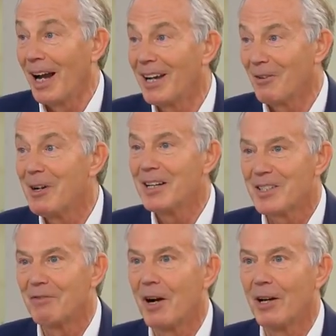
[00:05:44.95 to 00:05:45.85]
I agree
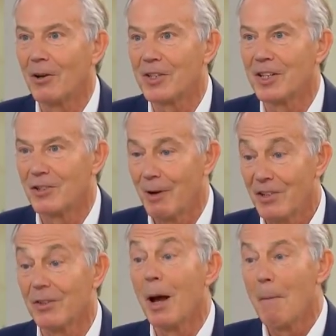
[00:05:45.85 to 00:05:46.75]
it's a very odd
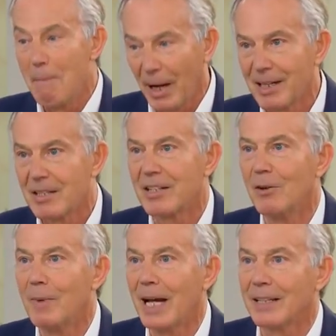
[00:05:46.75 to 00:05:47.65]
situation, but it
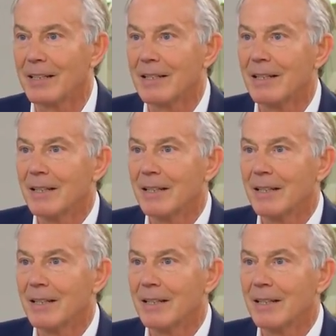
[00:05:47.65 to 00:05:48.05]
still matters.